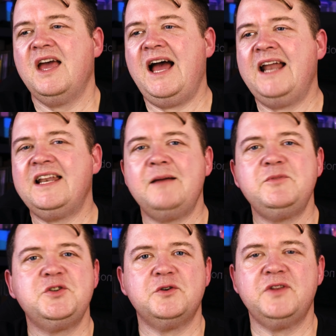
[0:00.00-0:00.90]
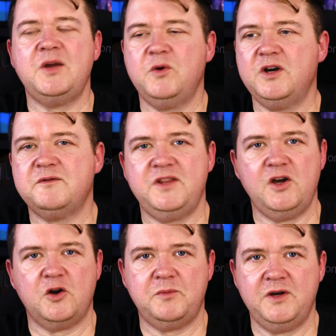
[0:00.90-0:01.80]
And I'm sure they work for the
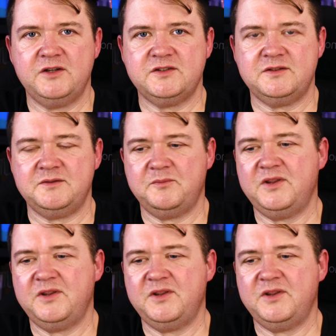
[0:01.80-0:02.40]
odd person.